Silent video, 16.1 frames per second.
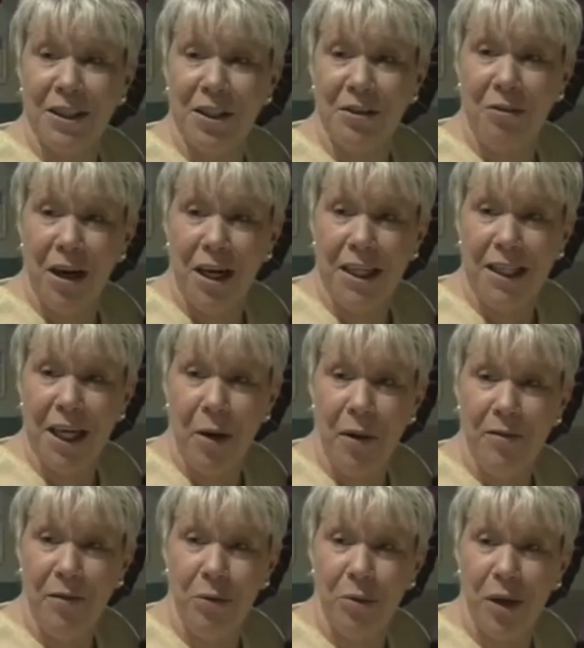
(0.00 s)
the radio,
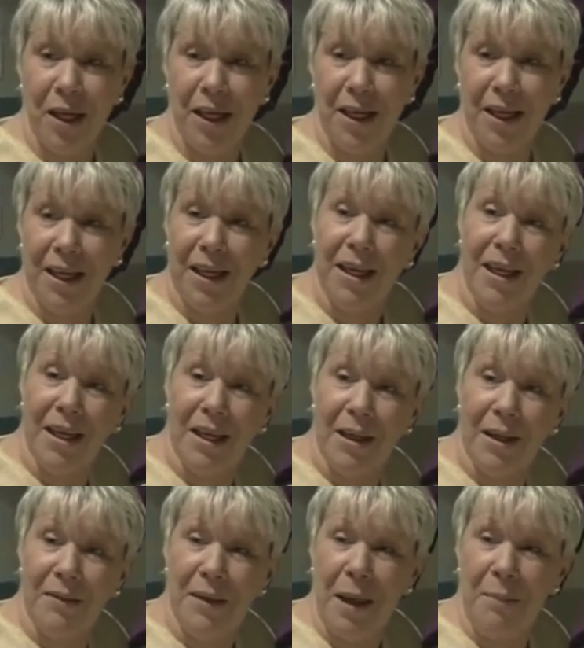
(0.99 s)
haven't we?
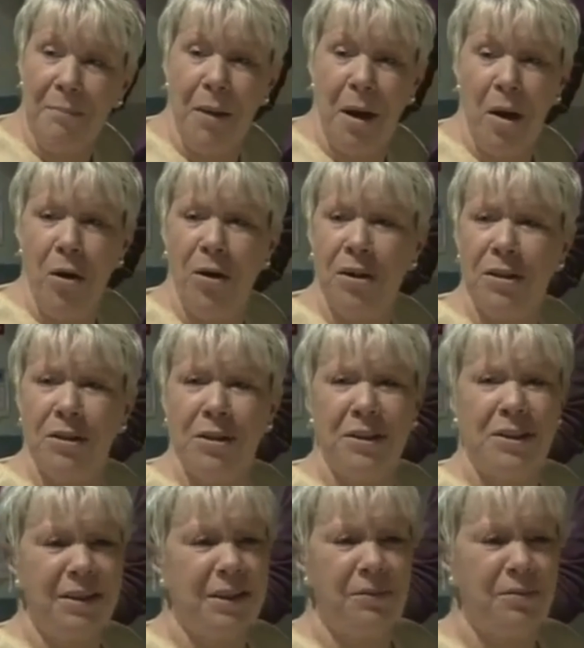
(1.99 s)
That Mark
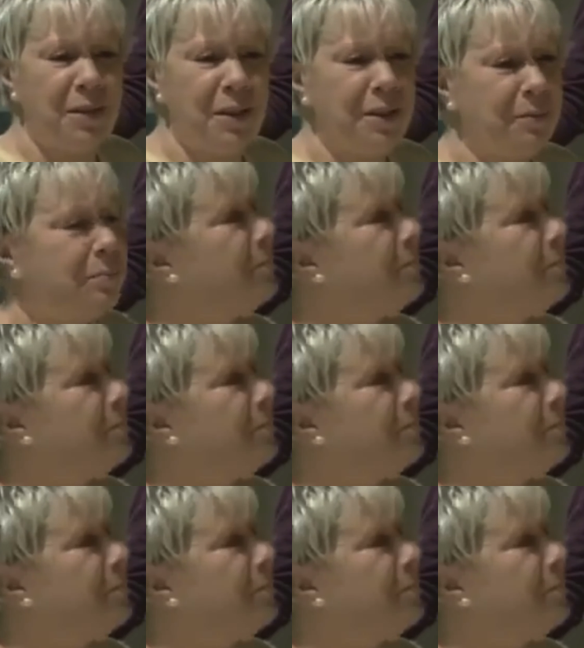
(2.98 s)
something...